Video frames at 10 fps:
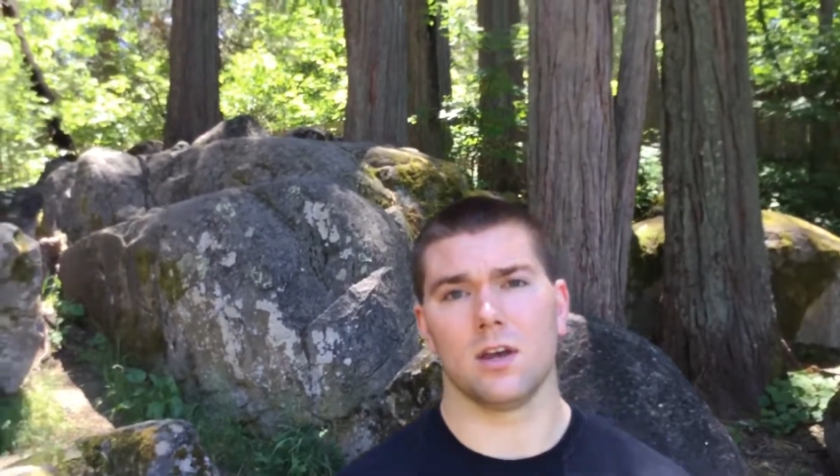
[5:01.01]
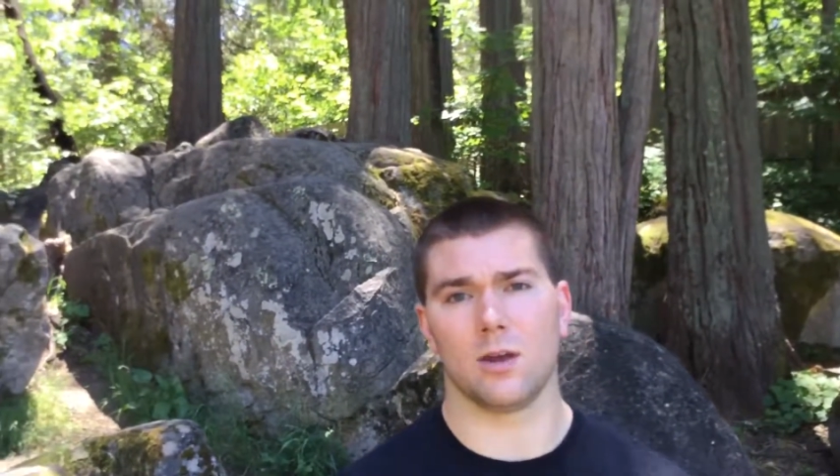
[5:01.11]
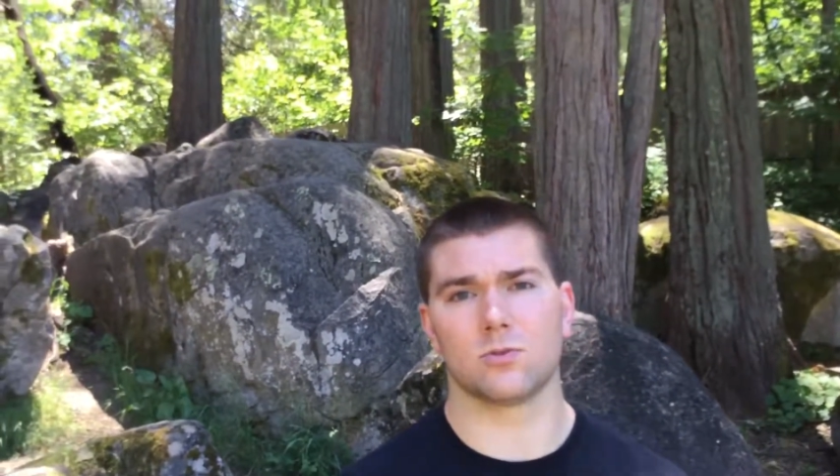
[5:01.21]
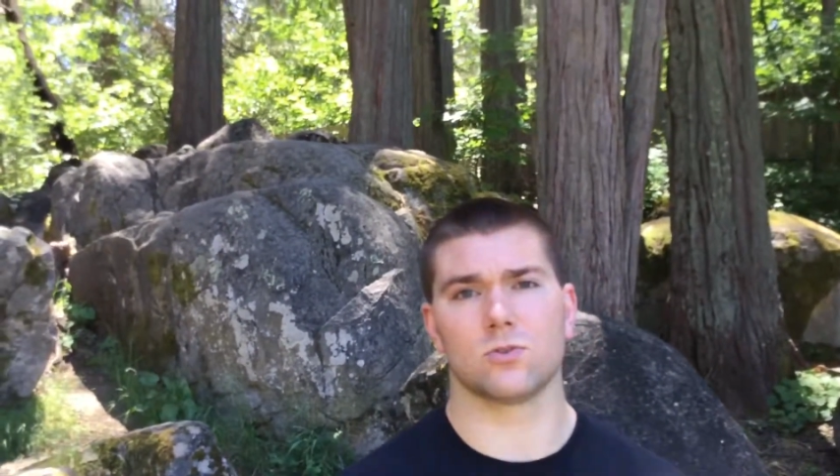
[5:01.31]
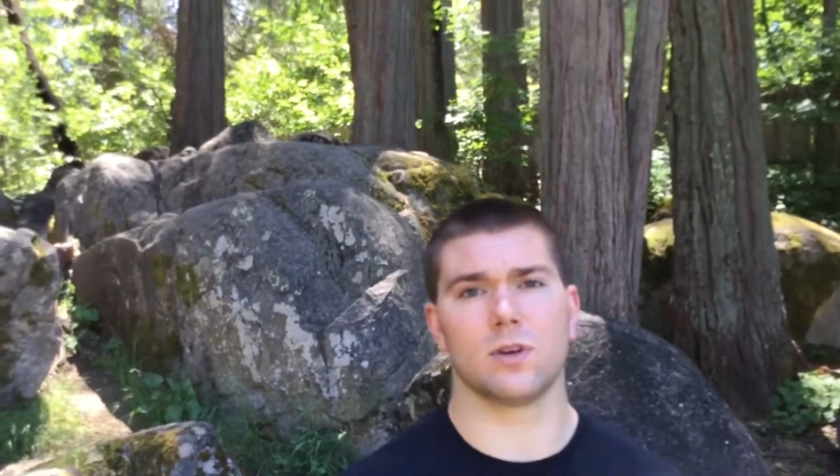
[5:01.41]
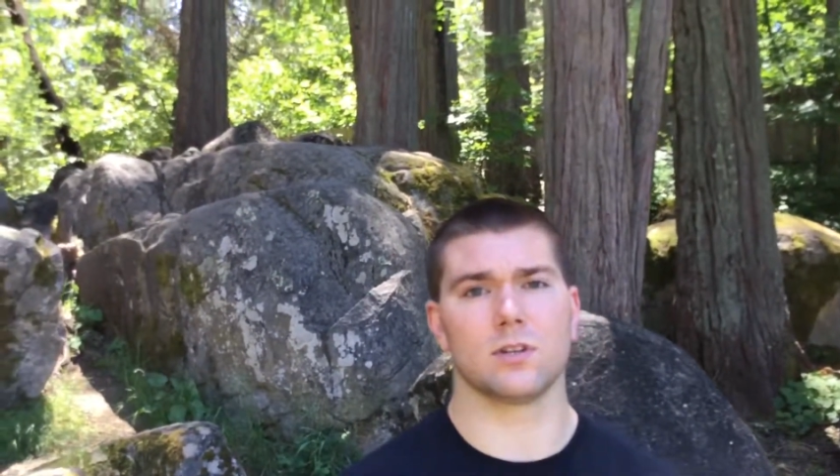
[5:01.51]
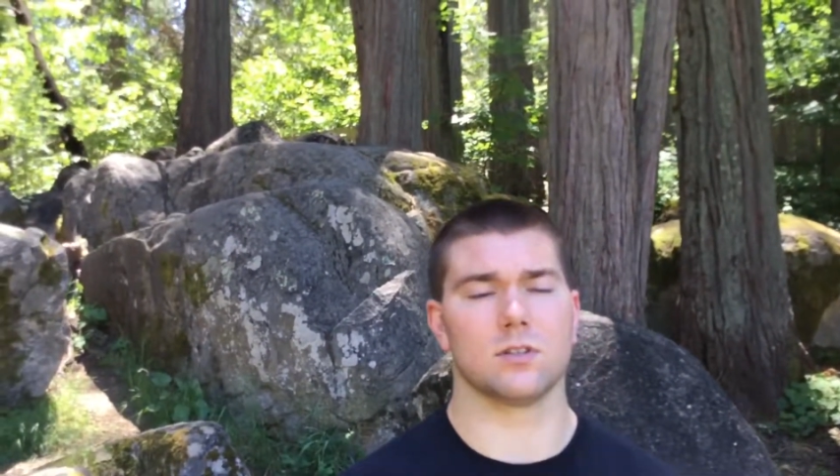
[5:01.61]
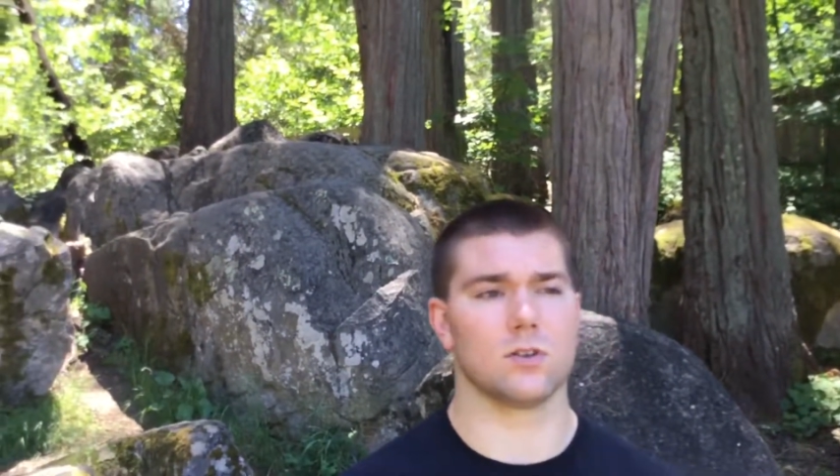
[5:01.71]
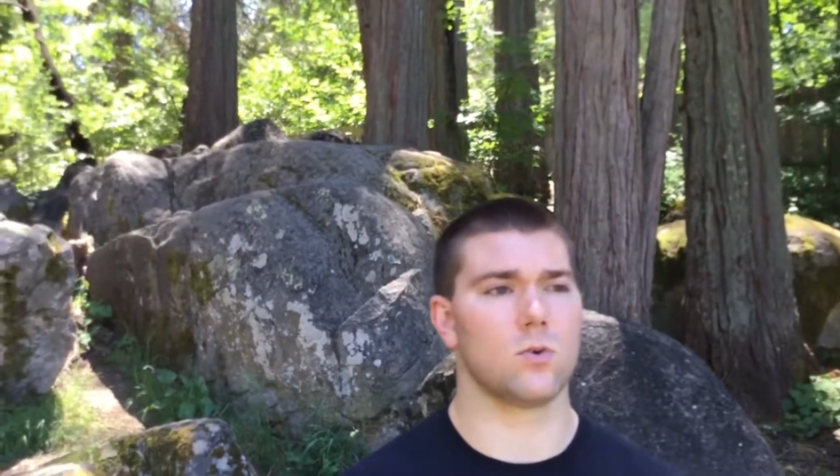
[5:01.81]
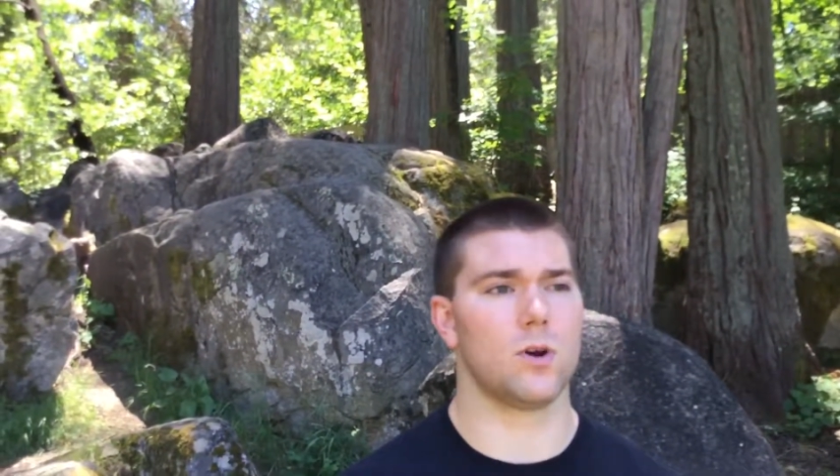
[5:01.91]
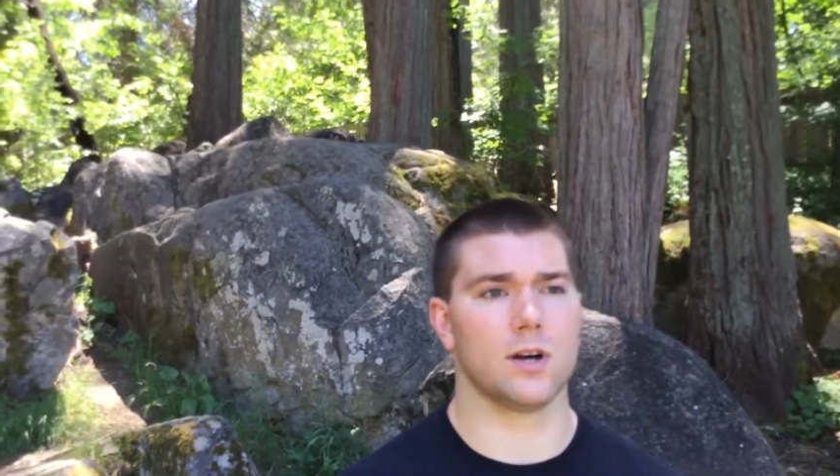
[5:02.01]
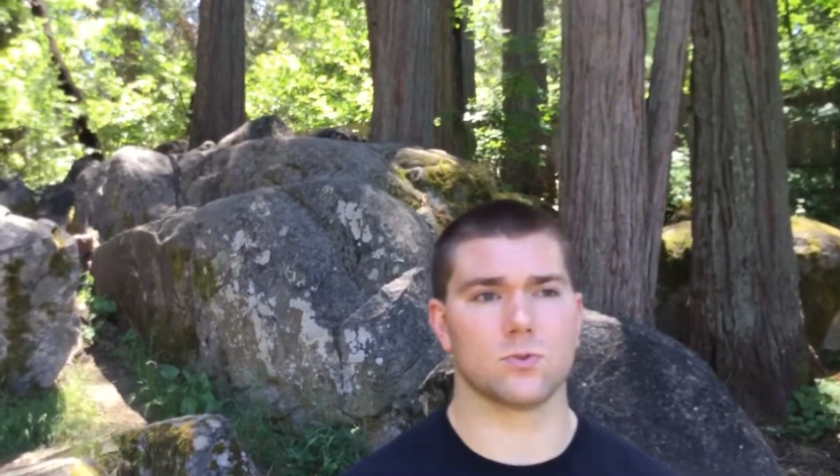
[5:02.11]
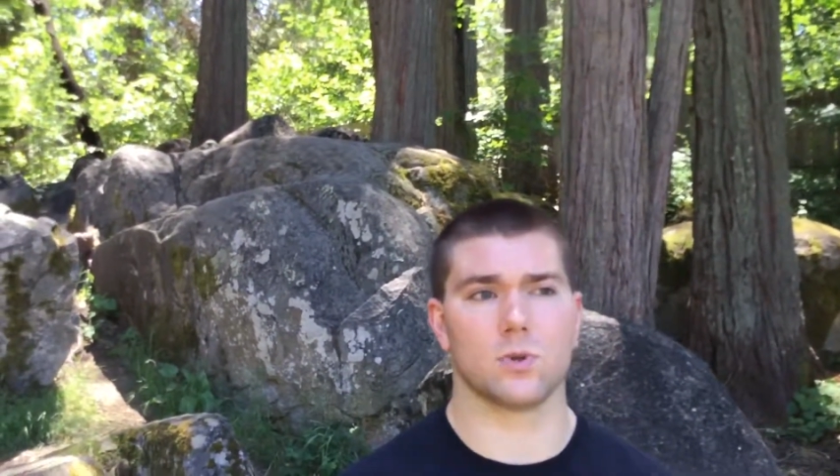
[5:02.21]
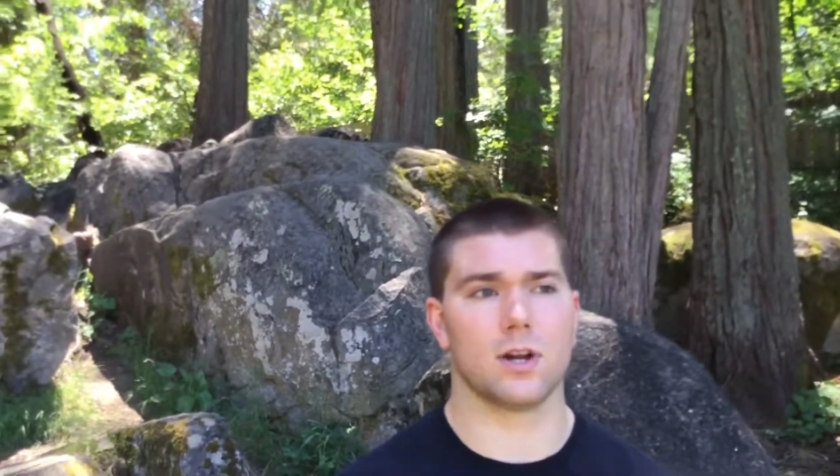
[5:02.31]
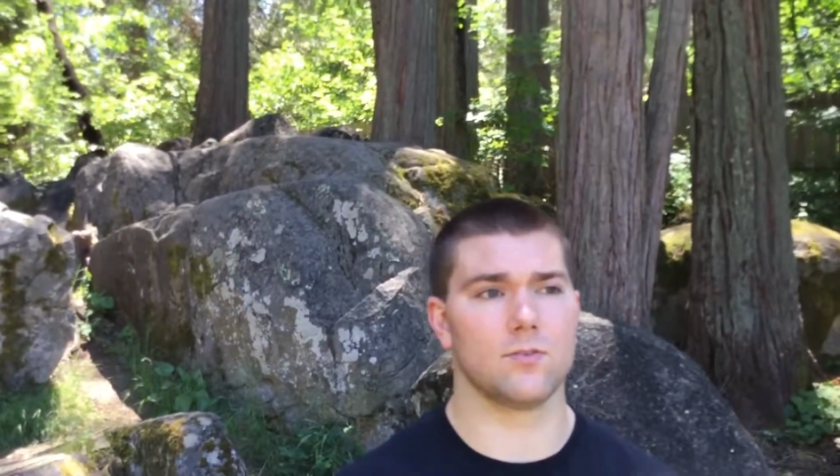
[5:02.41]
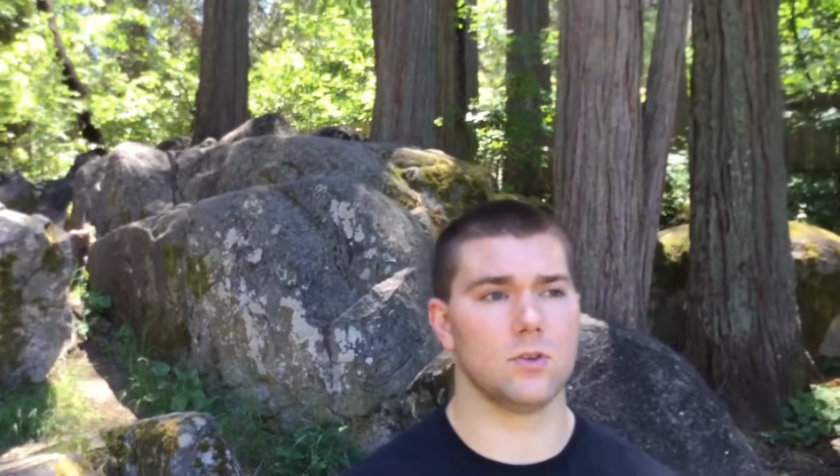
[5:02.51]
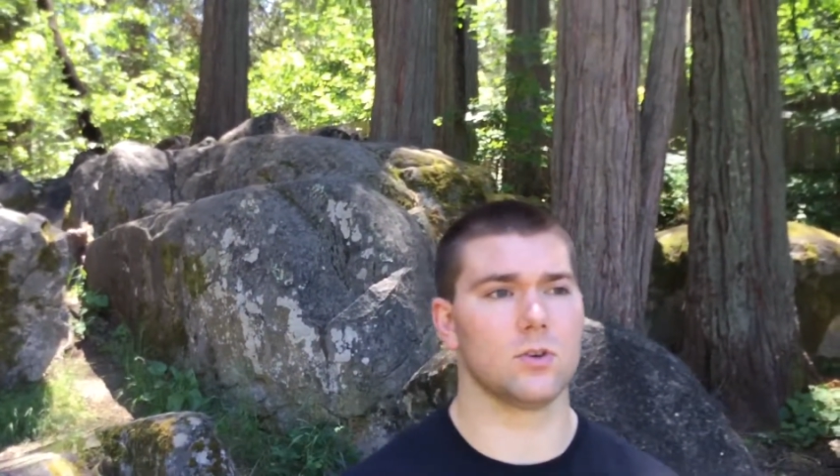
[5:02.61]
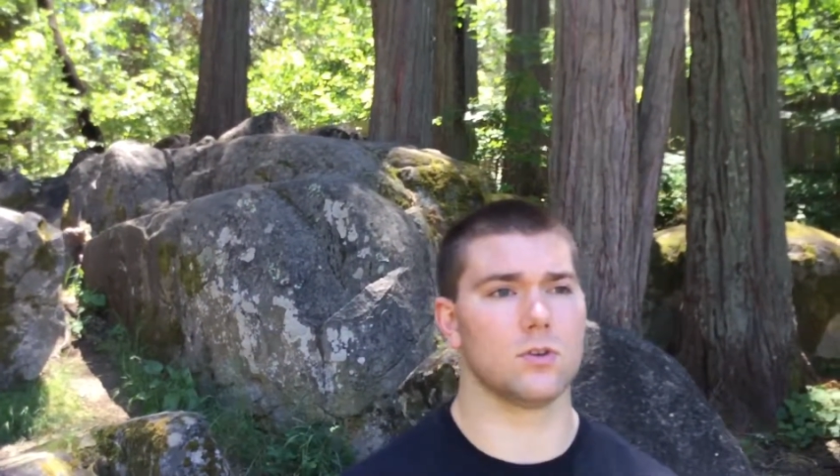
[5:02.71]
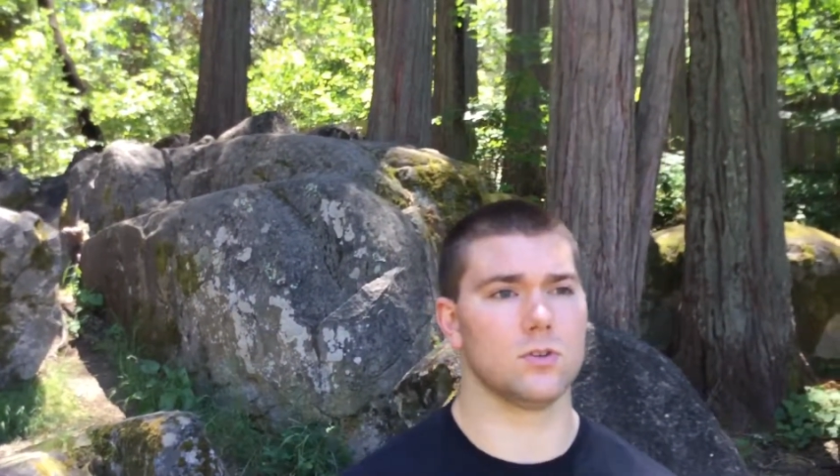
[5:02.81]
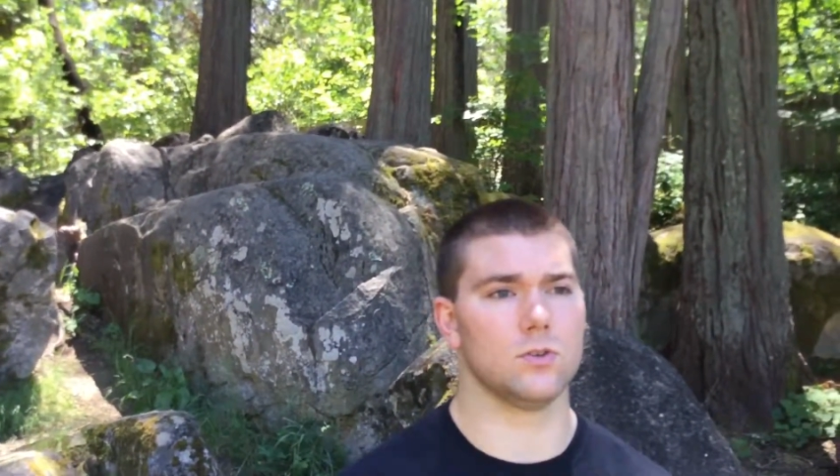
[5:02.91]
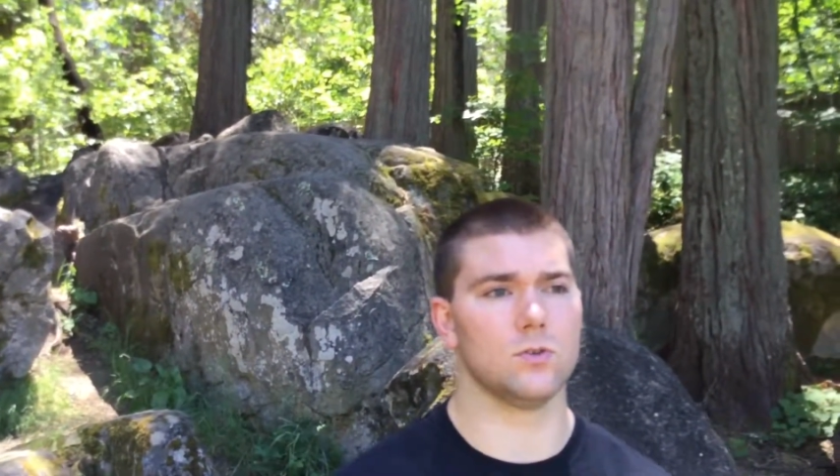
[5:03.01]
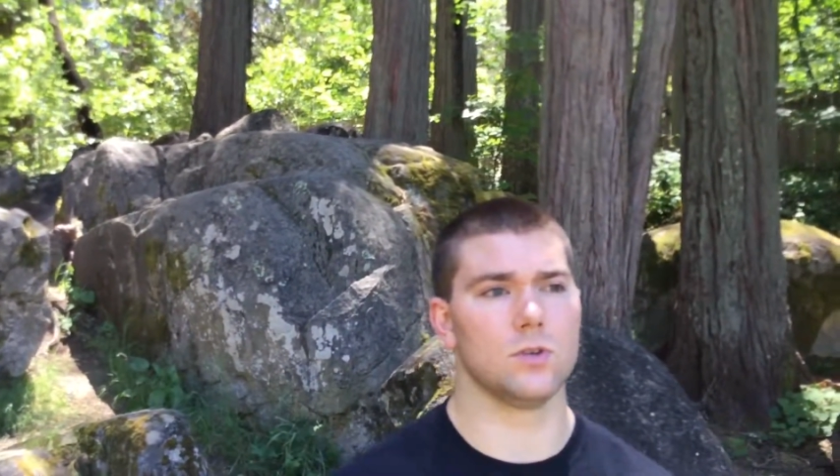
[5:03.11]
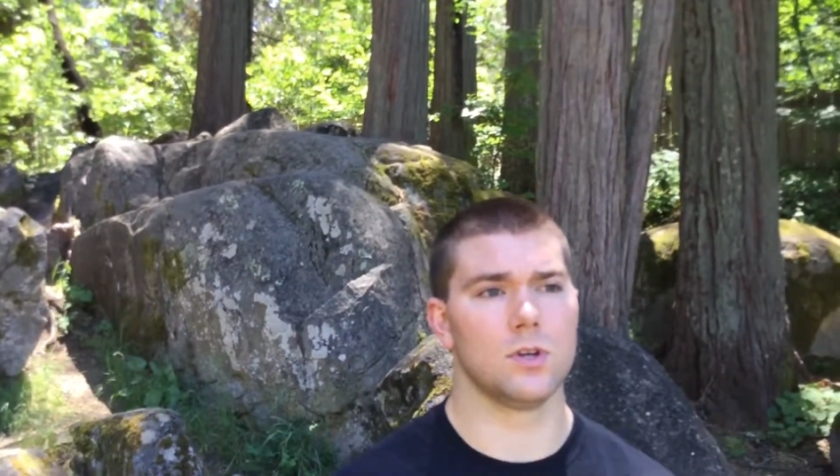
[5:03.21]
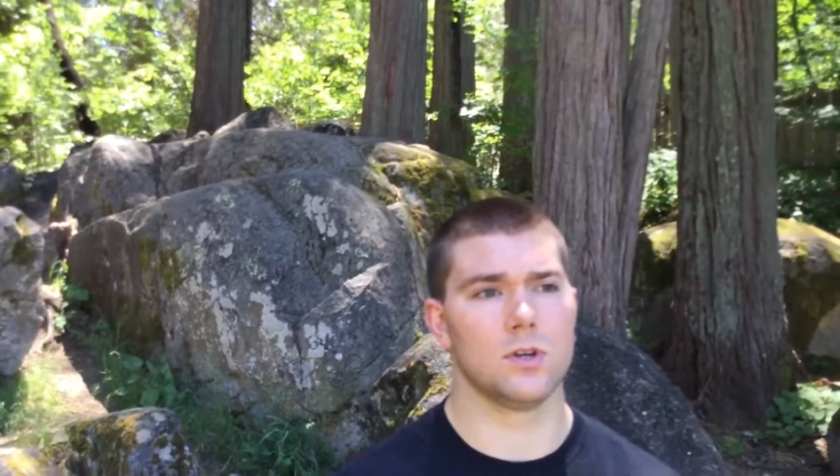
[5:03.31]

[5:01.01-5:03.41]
hamstrings and quads, whatever you can do.